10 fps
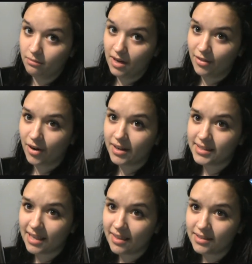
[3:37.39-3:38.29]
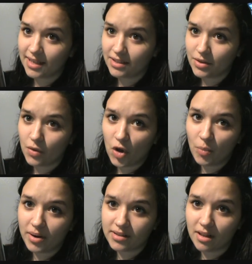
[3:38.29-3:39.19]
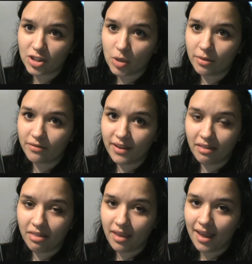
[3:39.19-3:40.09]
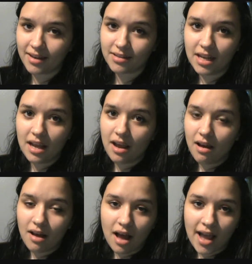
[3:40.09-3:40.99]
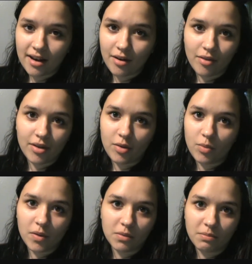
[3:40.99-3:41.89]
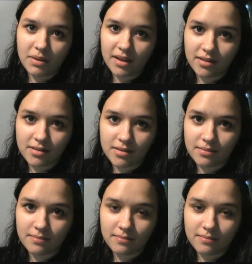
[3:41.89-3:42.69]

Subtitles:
And they're gonna say things like, "Don't open until October 5th, and I know that you won't because